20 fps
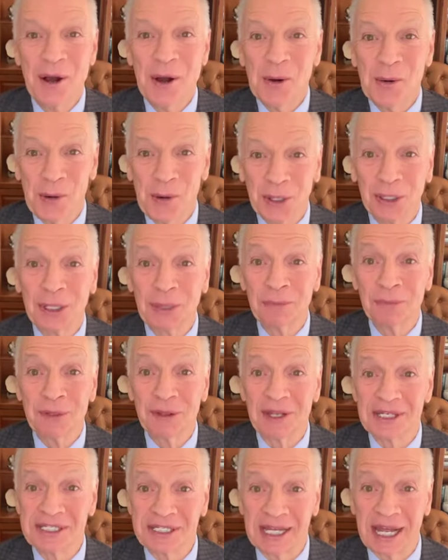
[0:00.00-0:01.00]
Welcome to
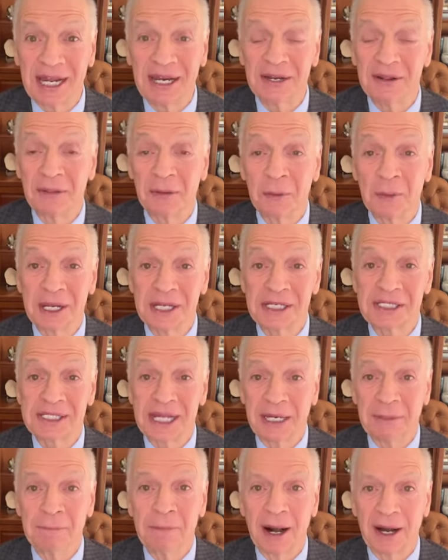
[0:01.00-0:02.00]
the state of the real
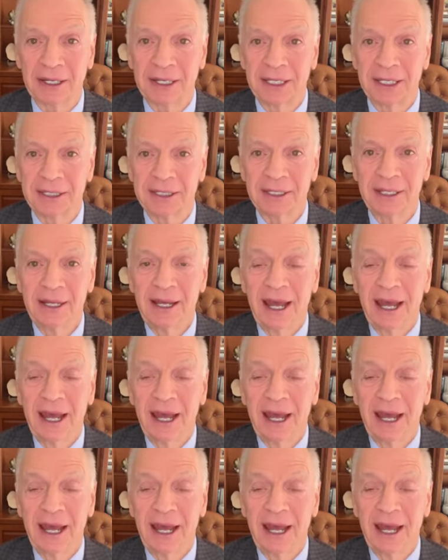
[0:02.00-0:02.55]
estate market.